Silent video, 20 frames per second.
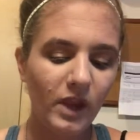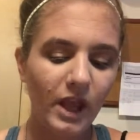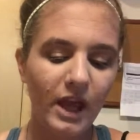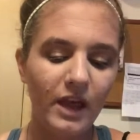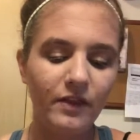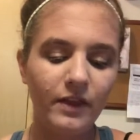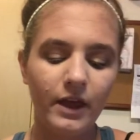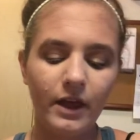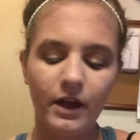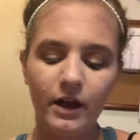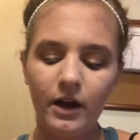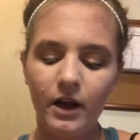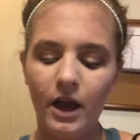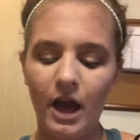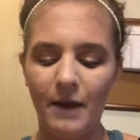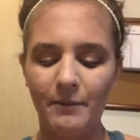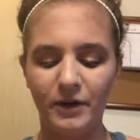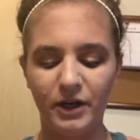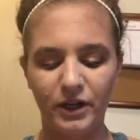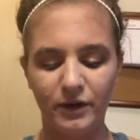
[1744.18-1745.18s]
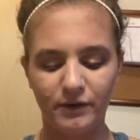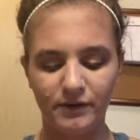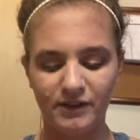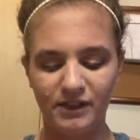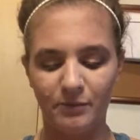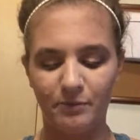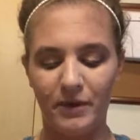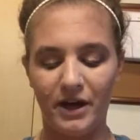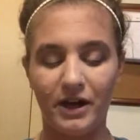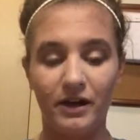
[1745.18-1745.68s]
And then I'm gonna use
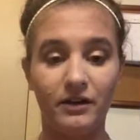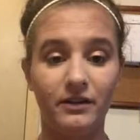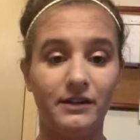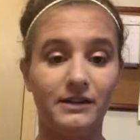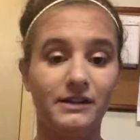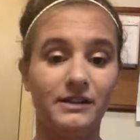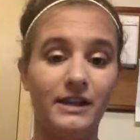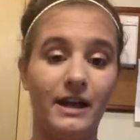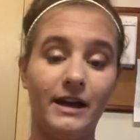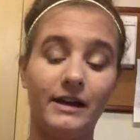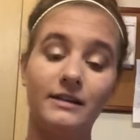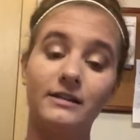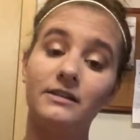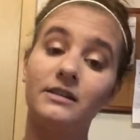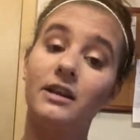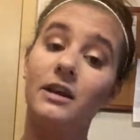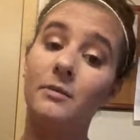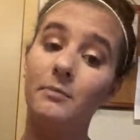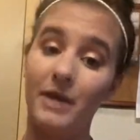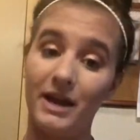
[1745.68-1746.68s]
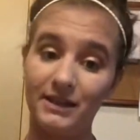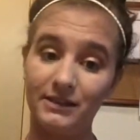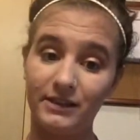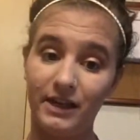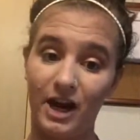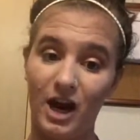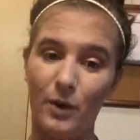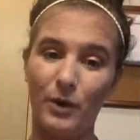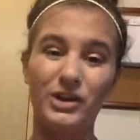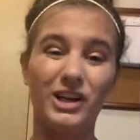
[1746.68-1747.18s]
the Better Than Sex
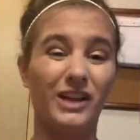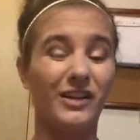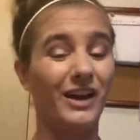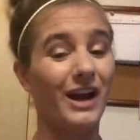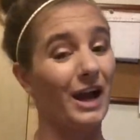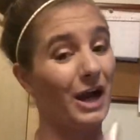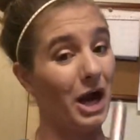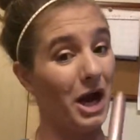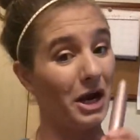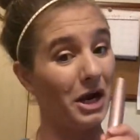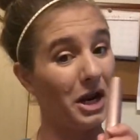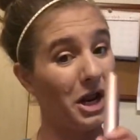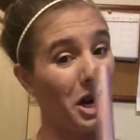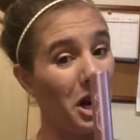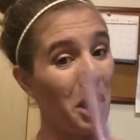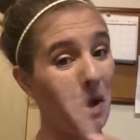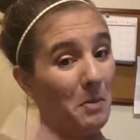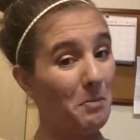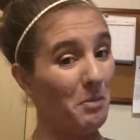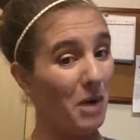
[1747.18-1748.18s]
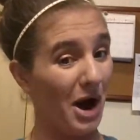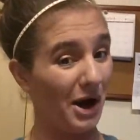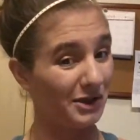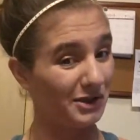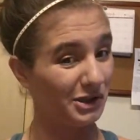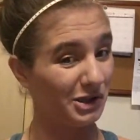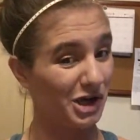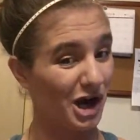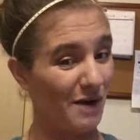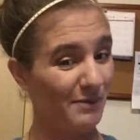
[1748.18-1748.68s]
mascara, which I think I got in a
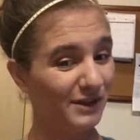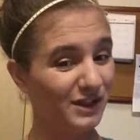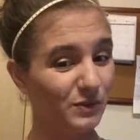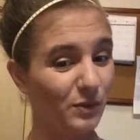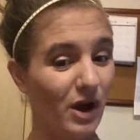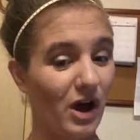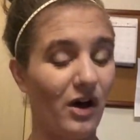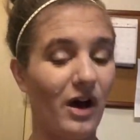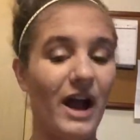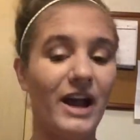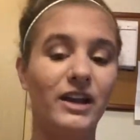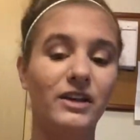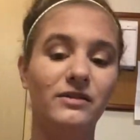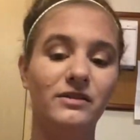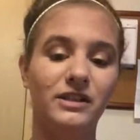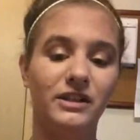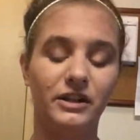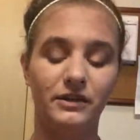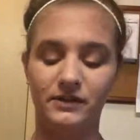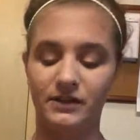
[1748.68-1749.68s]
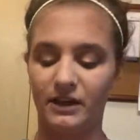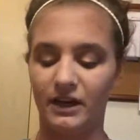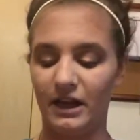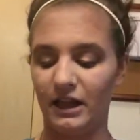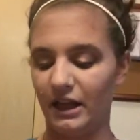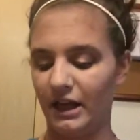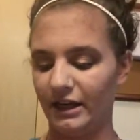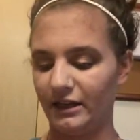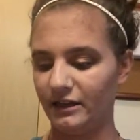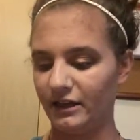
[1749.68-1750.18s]
BoxyCharm as well. I used to use it and I
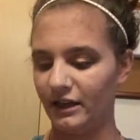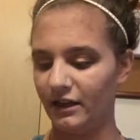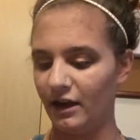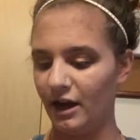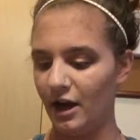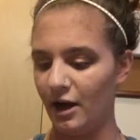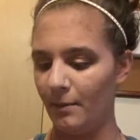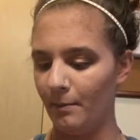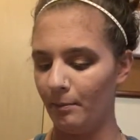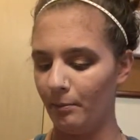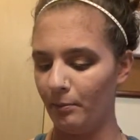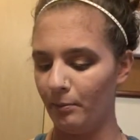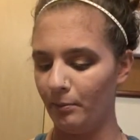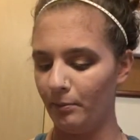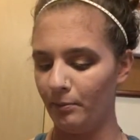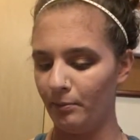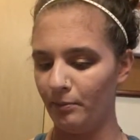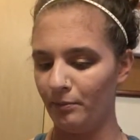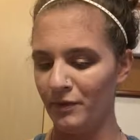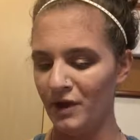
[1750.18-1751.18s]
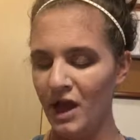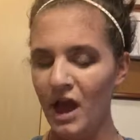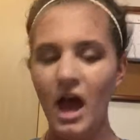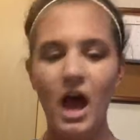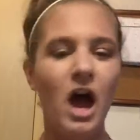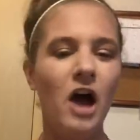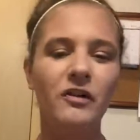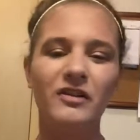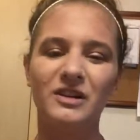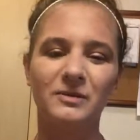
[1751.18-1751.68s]
liked it.
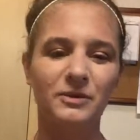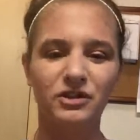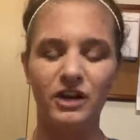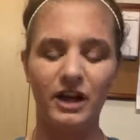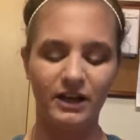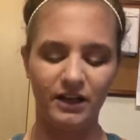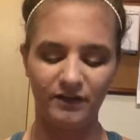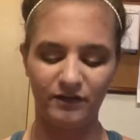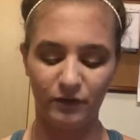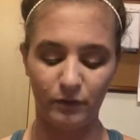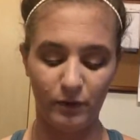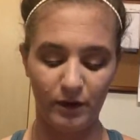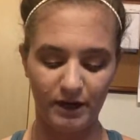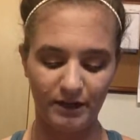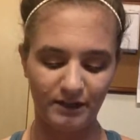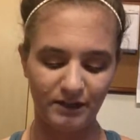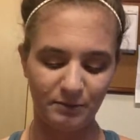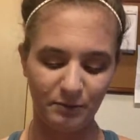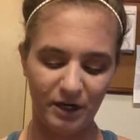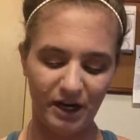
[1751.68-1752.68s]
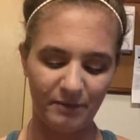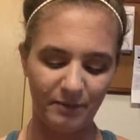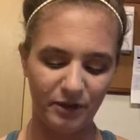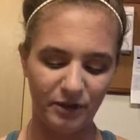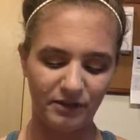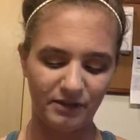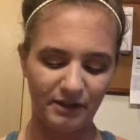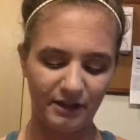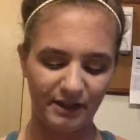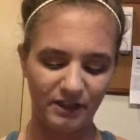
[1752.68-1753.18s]
Just been trying different ones, but I've been
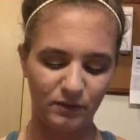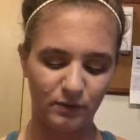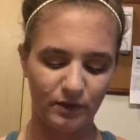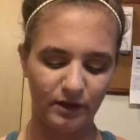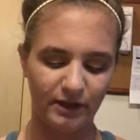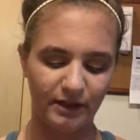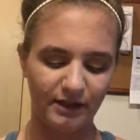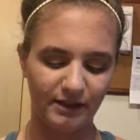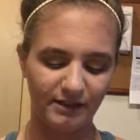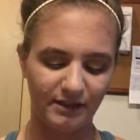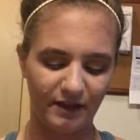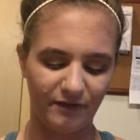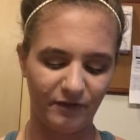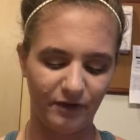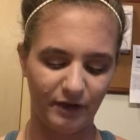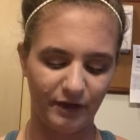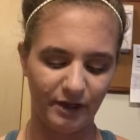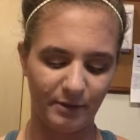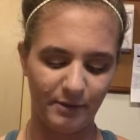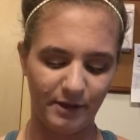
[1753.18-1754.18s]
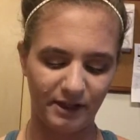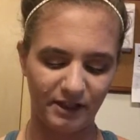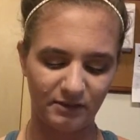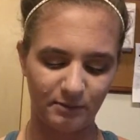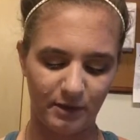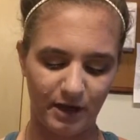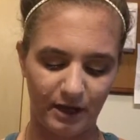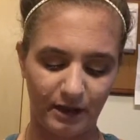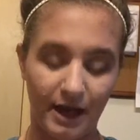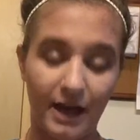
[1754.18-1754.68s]
using this one because I feel like it makes
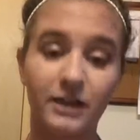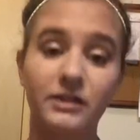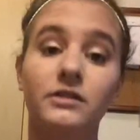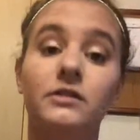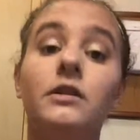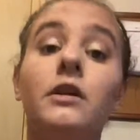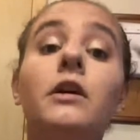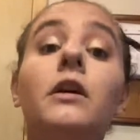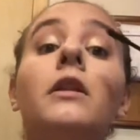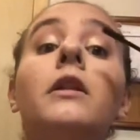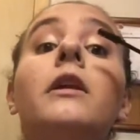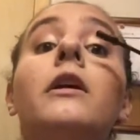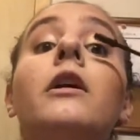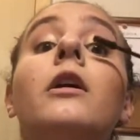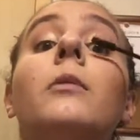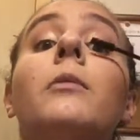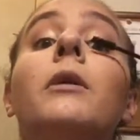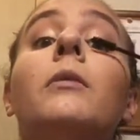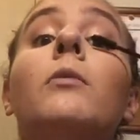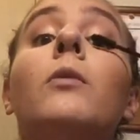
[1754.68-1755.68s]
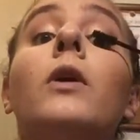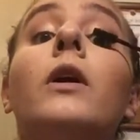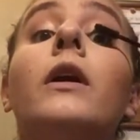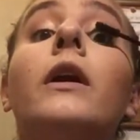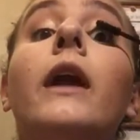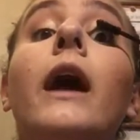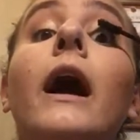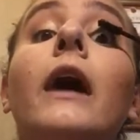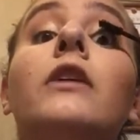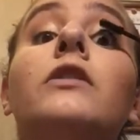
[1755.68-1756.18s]
my lashes look a little bit more
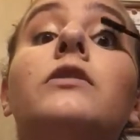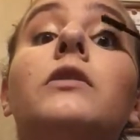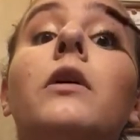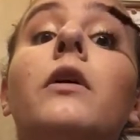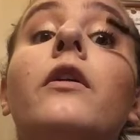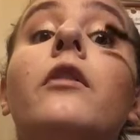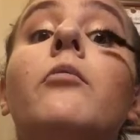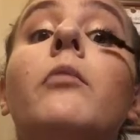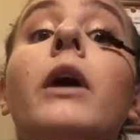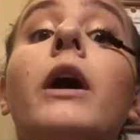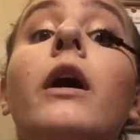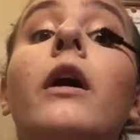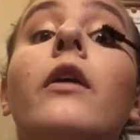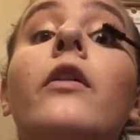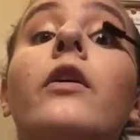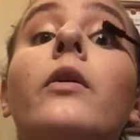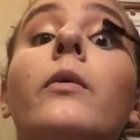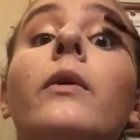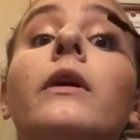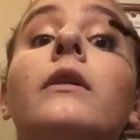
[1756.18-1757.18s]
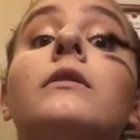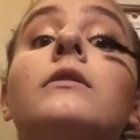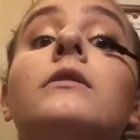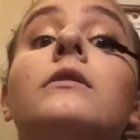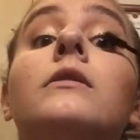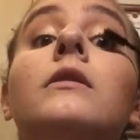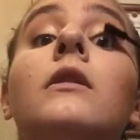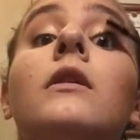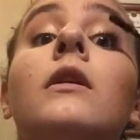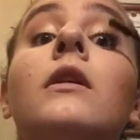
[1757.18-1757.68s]
natural than my other
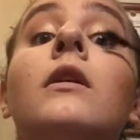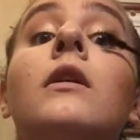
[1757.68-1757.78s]
ones.